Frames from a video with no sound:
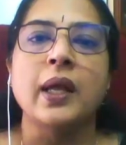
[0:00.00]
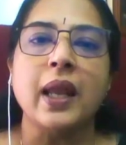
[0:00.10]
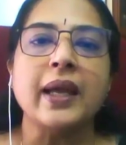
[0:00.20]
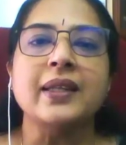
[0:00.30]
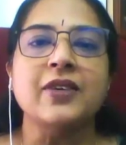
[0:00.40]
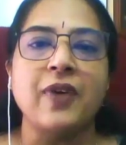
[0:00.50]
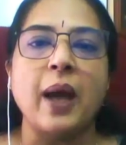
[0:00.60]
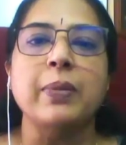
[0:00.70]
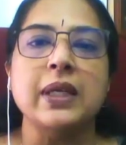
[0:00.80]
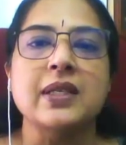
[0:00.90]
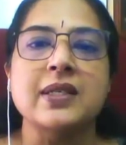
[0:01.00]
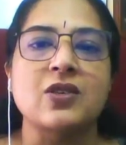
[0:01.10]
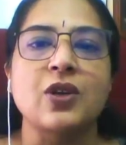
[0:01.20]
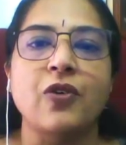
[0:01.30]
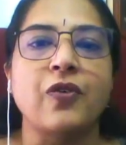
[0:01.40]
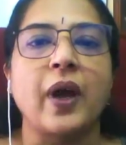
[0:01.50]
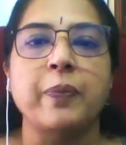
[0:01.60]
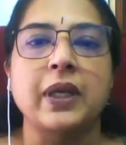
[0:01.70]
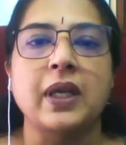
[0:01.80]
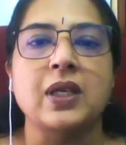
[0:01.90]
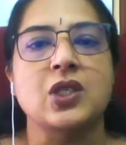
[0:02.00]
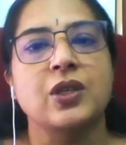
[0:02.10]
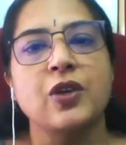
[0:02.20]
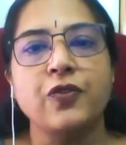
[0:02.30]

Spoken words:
like the family history of hypertension.